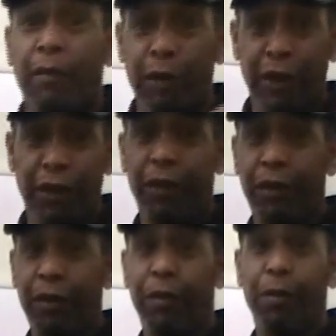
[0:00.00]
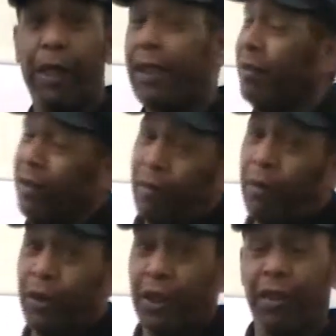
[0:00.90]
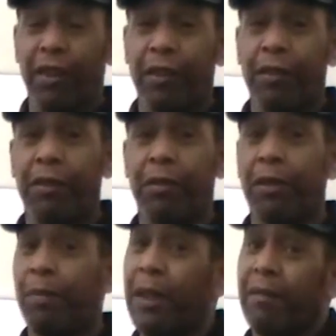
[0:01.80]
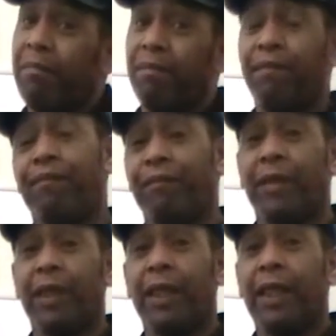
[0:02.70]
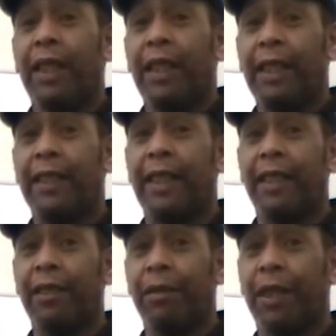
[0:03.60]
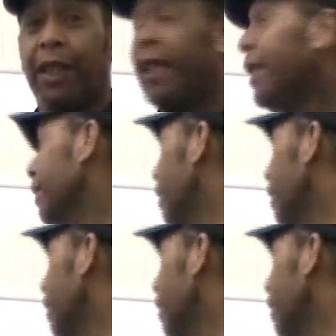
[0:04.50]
When you do your one, of course you're going to use yours, but let's get into it, okay?